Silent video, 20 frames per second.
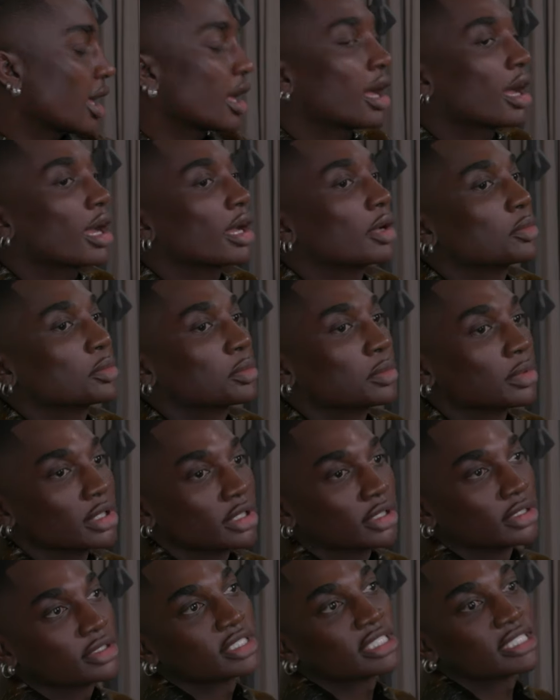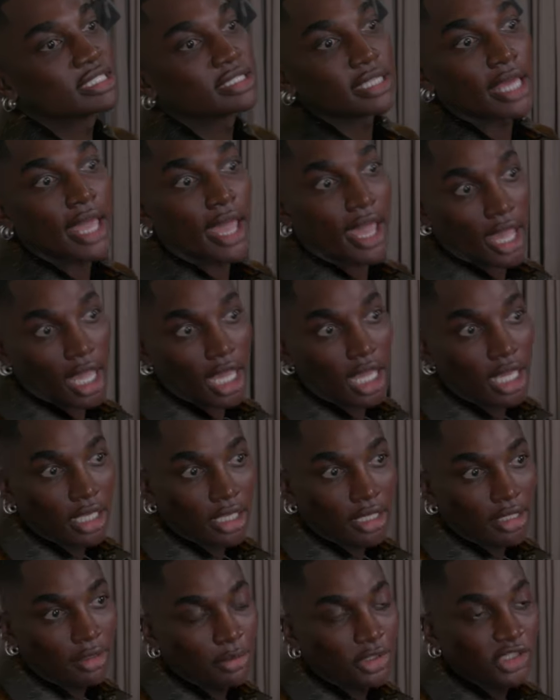I will
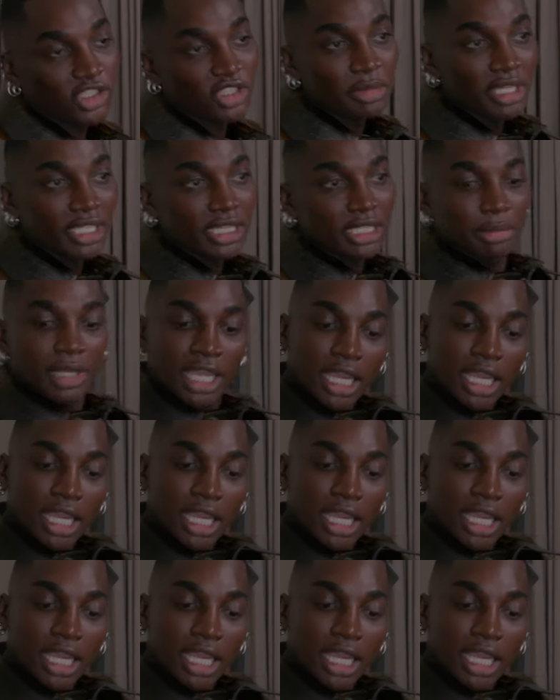say, when you meet the